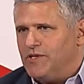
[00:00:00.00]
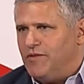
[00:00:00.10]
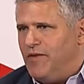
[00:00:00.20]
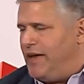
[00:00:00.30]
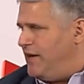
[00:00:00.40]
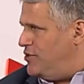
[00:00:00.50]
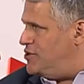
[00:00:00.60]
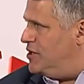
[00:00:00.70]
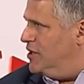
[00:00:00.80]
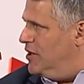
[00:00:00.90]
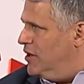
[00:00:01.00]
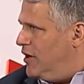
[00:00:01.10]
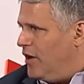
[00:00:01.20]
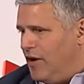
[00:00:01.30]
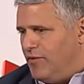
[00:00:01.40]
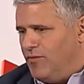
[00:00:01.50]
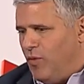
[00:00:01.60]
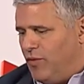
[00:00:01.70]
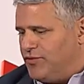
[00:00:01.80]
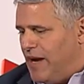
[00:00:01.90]
advantage of
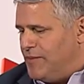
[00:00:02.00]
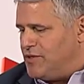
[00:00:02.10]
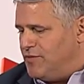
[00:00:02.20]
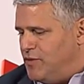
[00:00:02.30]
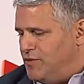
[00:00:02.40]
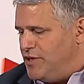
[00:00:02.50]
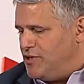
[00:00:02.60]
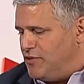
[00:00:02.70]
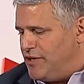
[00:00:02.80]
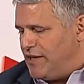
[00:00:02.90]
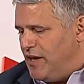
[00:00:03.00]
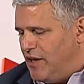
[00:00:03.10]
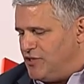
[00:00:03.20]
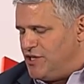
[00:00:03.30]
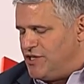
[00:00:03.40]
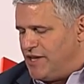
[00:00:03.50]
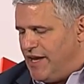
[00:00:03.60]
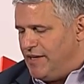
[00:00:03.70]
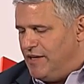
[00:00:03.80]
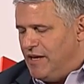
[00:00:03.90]
all types of new digital technologies
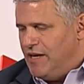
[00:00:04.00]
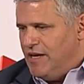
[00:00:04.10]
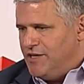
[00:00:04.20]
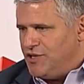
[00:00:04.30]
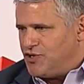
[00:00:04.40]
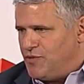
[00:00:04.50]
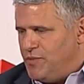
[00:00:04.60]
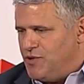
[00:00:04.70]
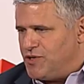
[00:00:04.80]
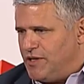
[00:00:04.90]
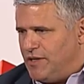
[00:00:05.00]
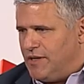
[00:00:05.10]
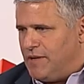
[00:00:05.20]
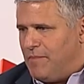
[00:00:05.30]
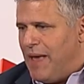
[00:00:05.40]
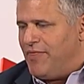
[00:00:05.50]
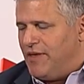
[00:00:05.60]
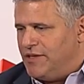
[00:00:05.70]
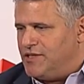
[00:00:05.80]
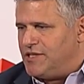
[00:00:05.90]
and distribution
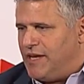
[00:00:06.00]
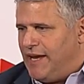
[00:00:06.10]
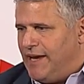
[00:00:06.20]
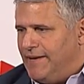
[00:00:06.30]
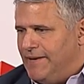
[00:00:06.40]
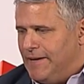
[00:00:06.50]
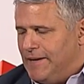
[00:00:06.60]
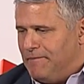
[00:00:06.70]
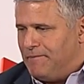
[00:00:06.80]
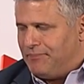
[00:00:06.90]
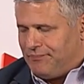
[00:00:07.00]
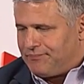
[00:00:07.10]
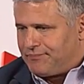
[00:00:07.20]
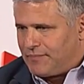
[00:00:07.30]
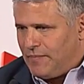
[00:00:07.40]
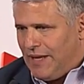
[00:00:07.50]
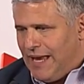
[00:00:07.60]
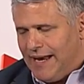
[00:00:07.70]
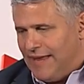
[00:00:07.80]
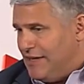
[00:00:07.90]
methods, and
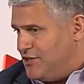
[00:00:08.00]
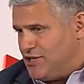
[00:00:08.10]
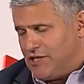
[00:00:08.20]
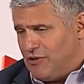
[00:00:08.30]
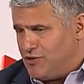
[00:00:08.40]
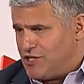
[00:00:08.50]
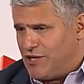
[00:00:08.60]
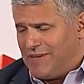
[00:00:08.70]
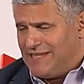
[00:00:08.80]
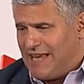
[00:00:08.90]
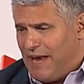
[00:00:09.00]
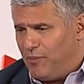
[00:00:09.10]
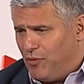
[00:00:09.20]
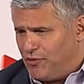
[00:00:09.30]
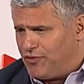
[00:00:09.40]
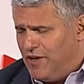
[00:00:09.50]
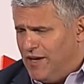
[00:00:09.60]
I think just some examples.